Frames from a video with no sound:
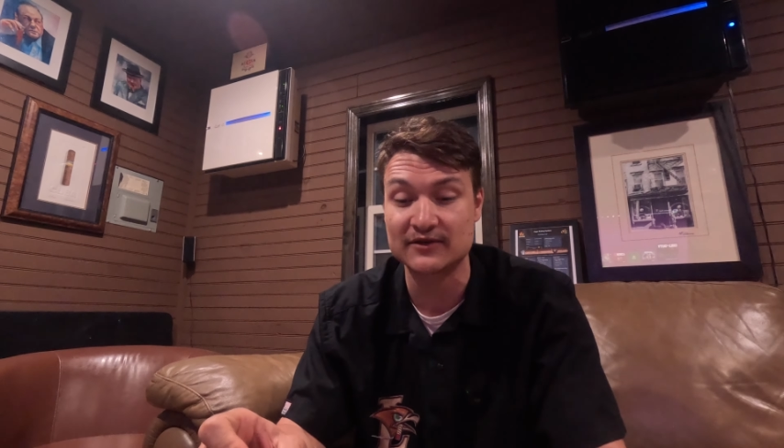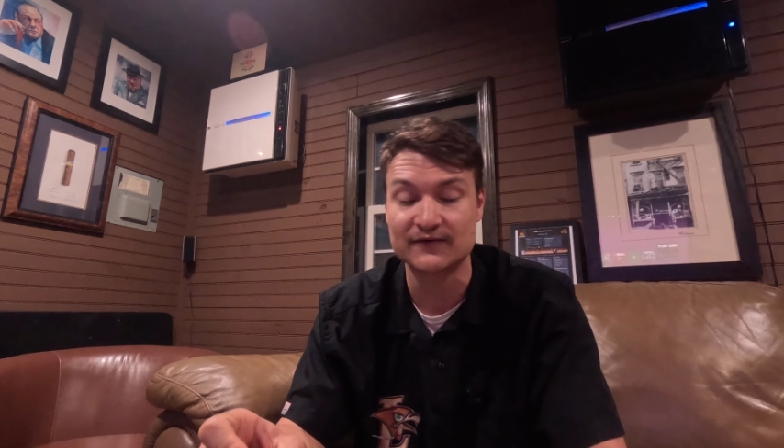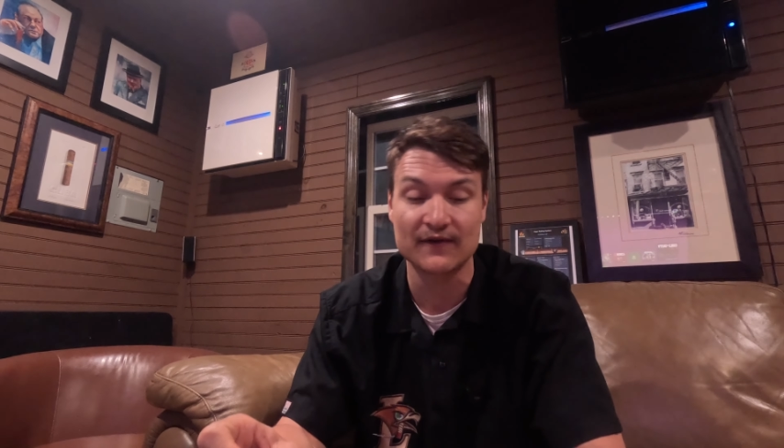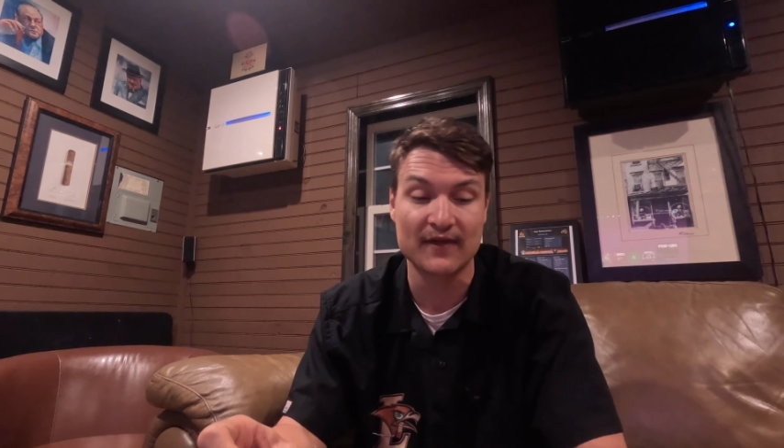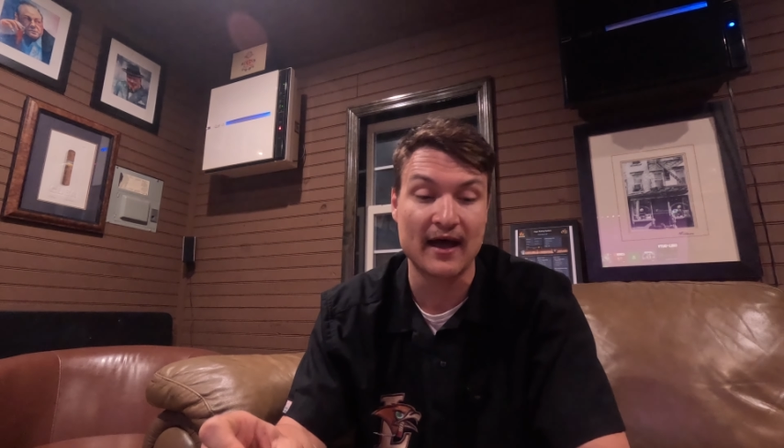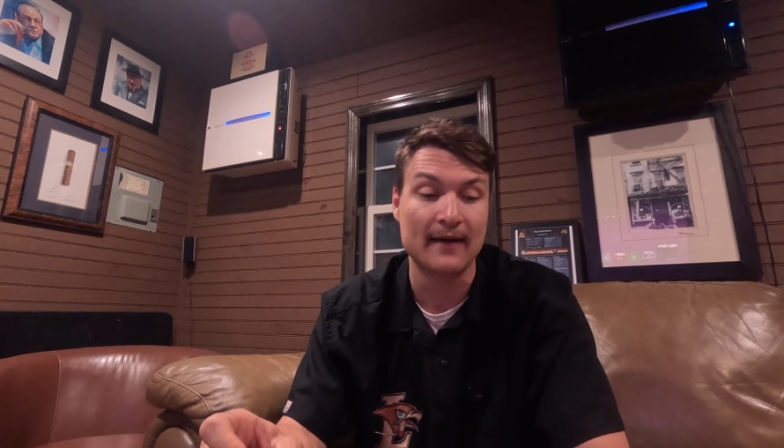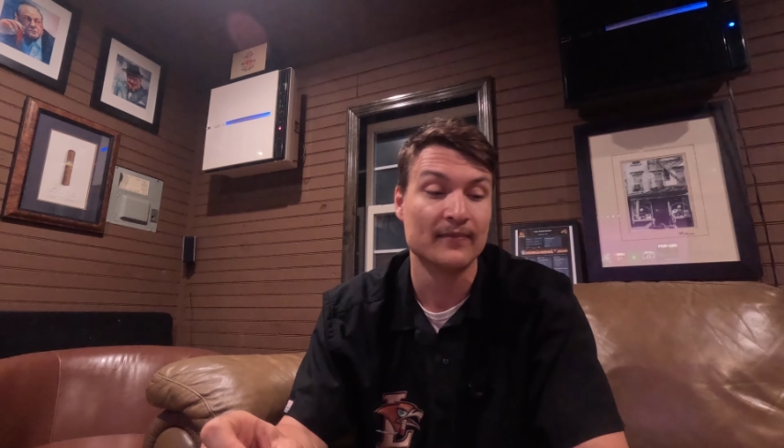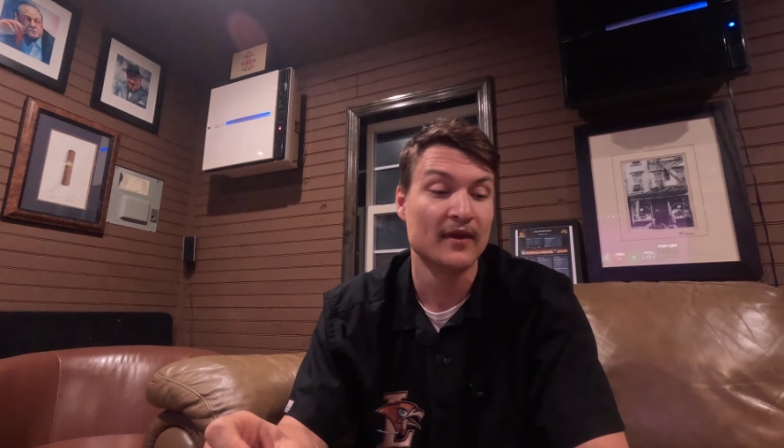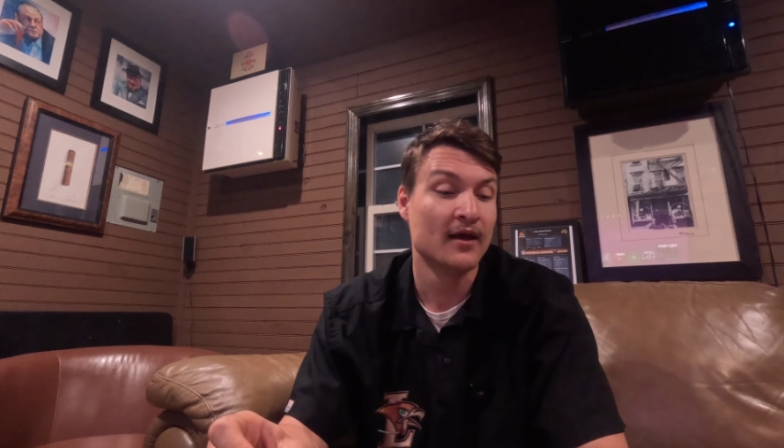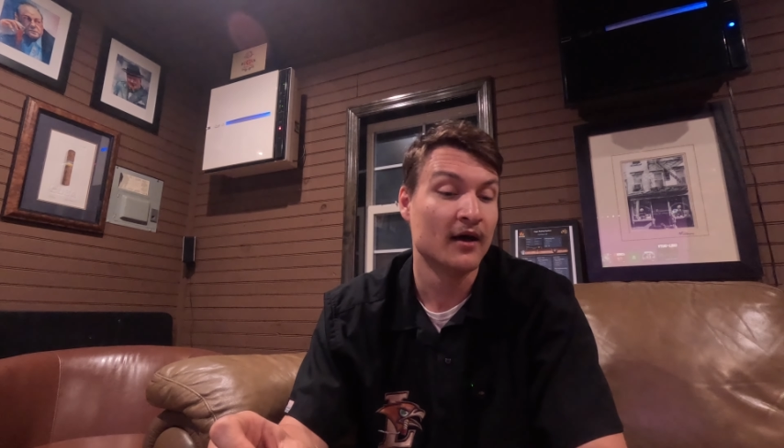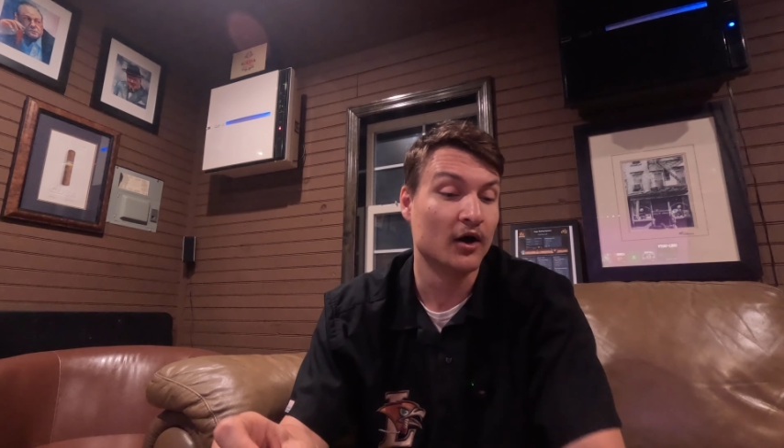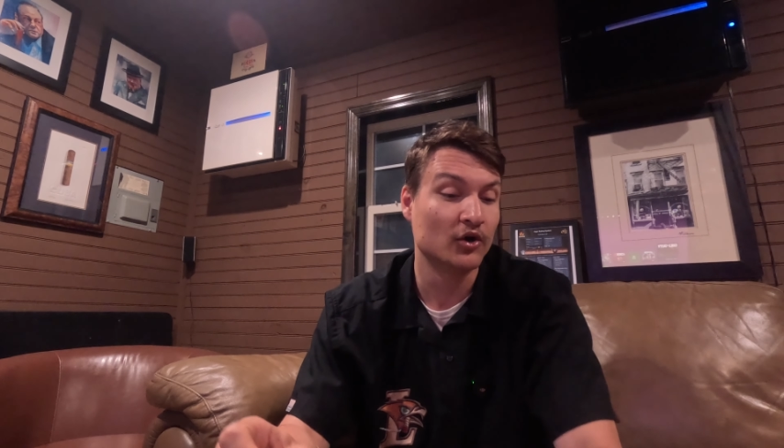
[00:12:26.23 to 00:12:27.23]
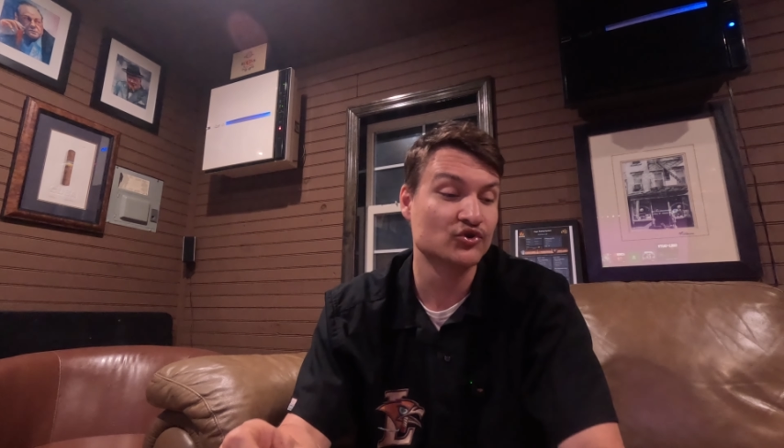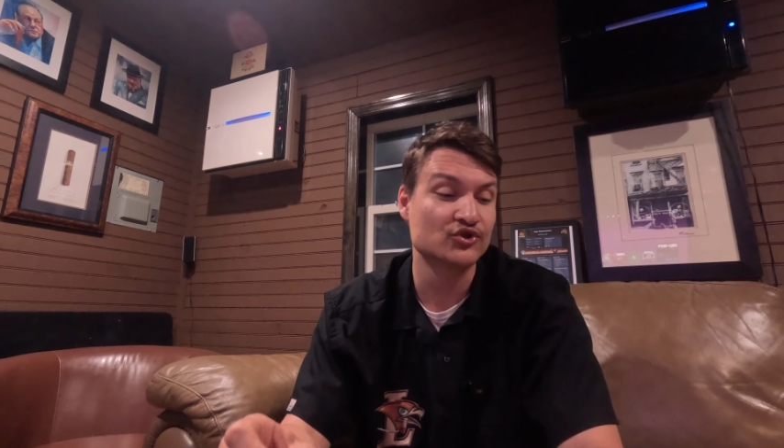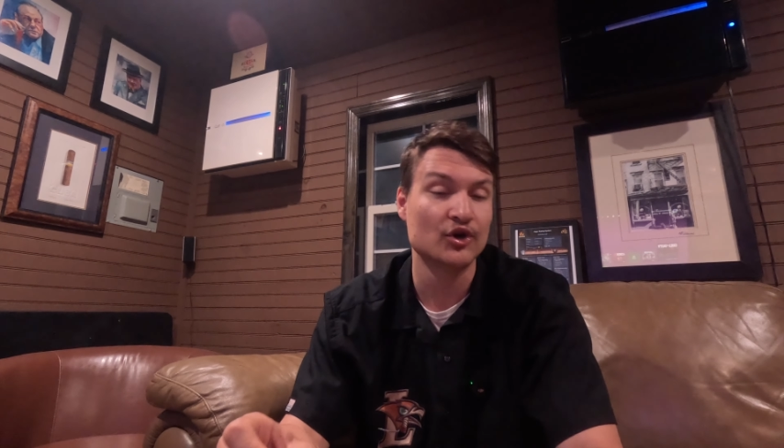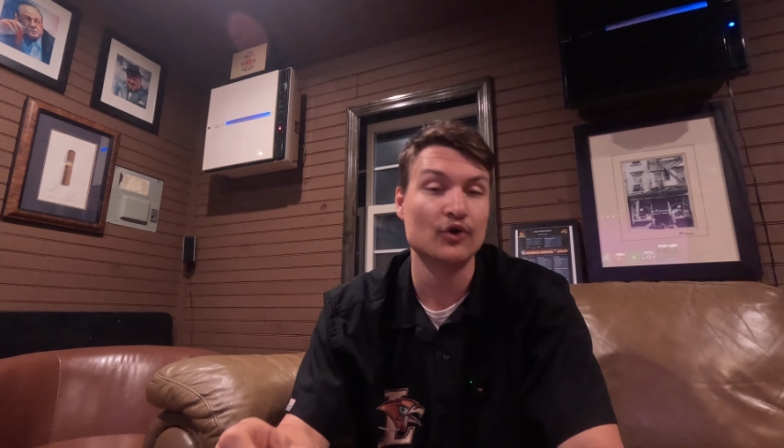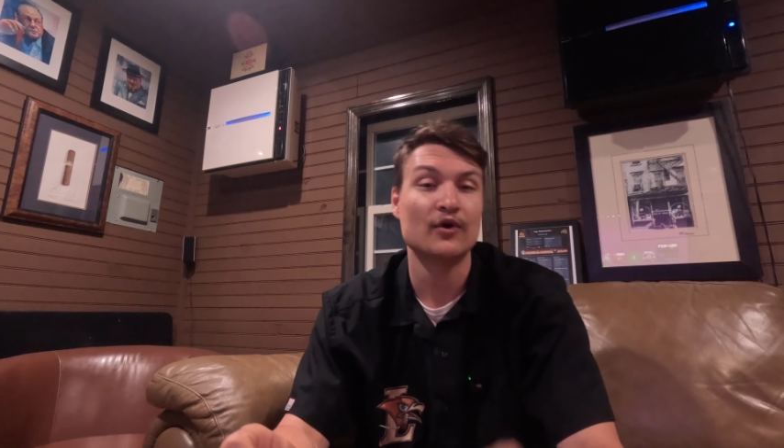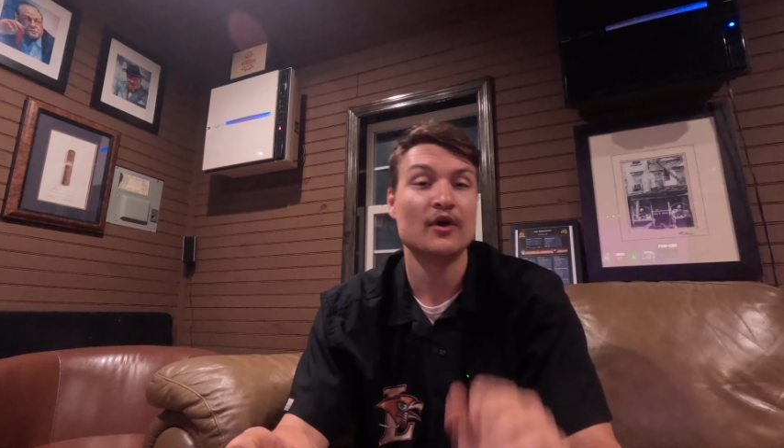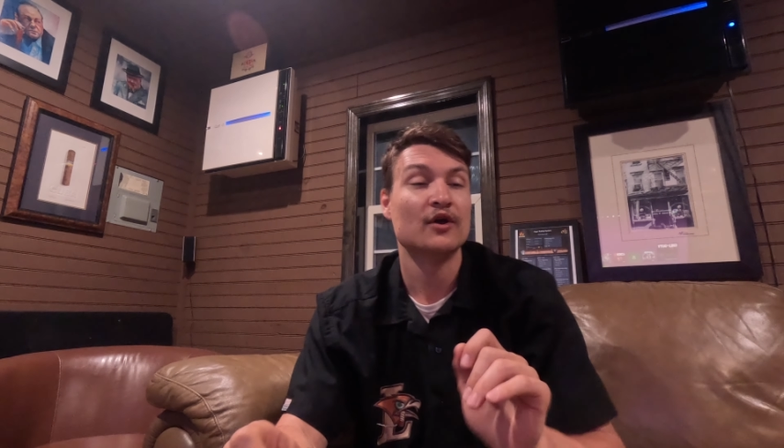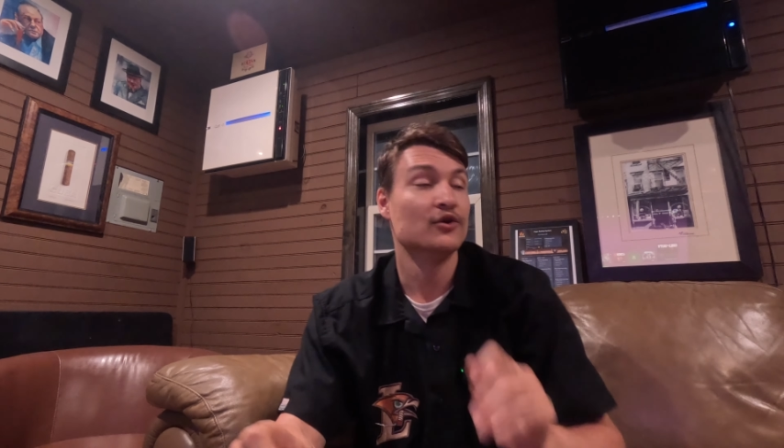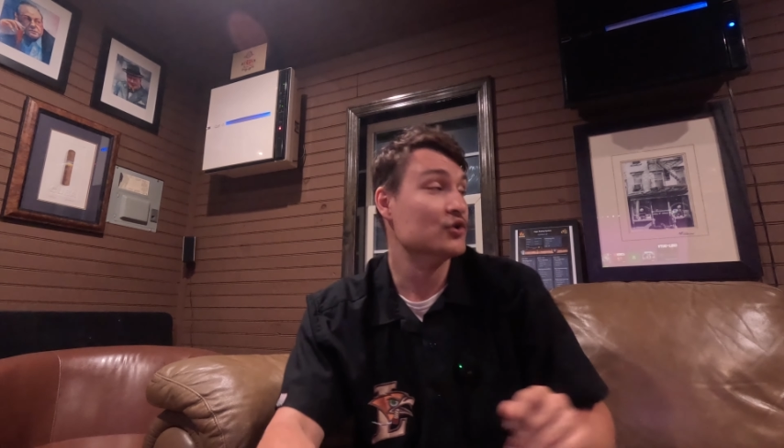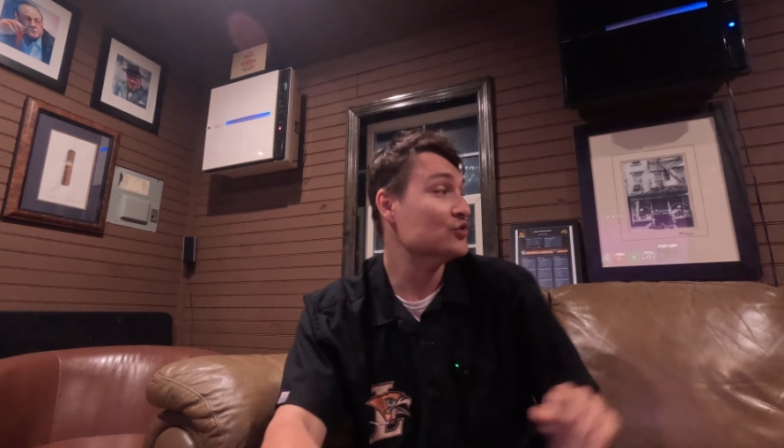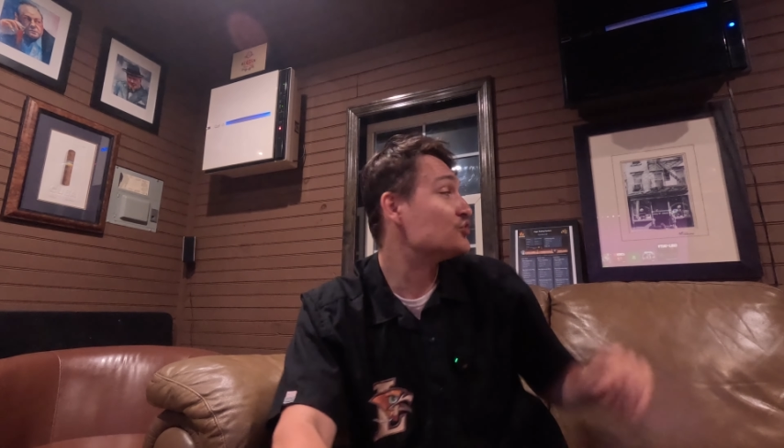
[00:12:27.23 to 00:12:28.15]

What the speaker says: for that. Also, new